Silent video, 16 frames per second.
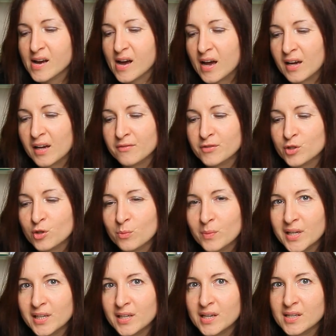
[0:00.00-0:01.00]
I have so
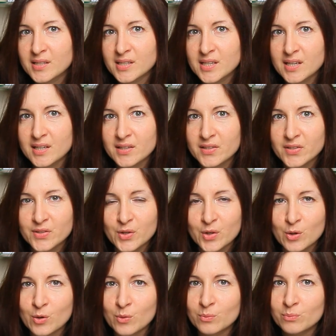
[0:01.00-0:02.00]
many ideas,
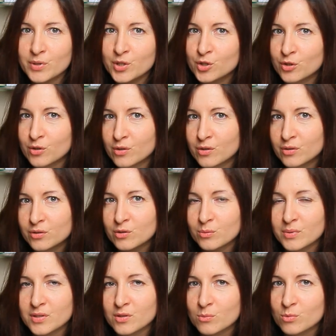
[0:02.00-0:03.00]
so be sure to
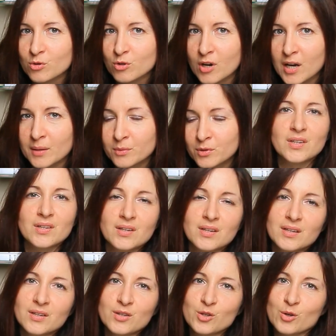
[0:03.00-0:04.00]
be subscribed.
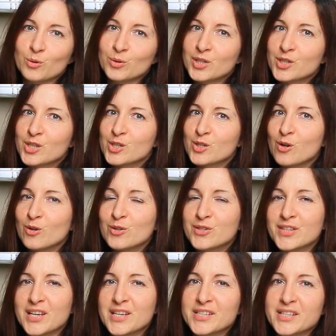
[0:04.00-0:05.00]
So this is all,
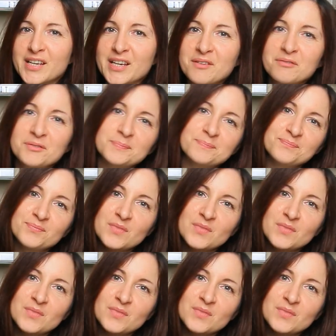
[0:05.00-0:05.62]
stay safe,